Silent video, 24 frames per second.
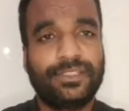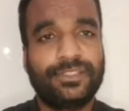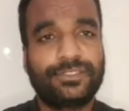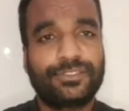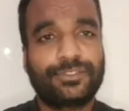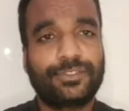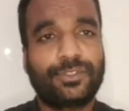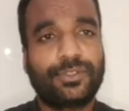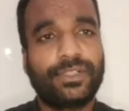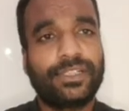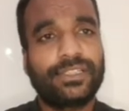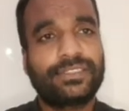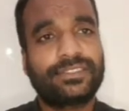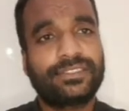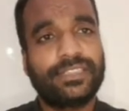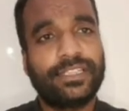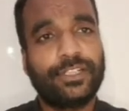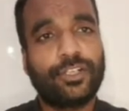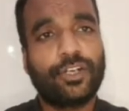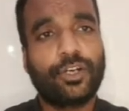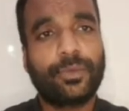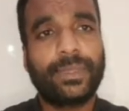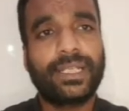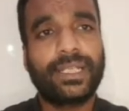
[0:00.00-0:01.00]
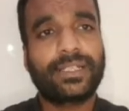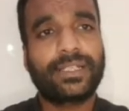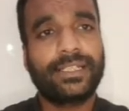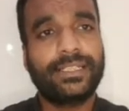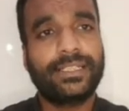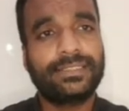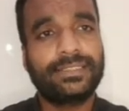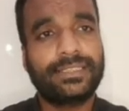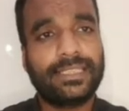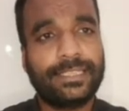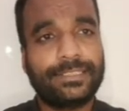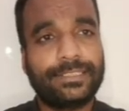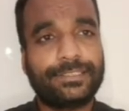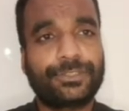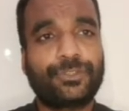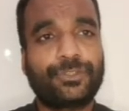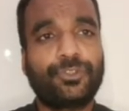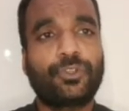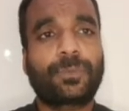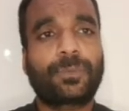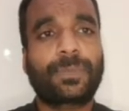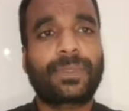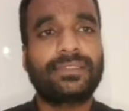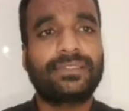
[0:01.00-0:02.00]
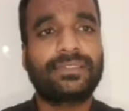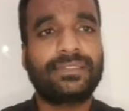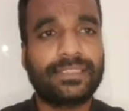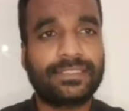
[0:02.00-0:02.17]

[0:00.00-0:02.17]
So its denominator is s3 plus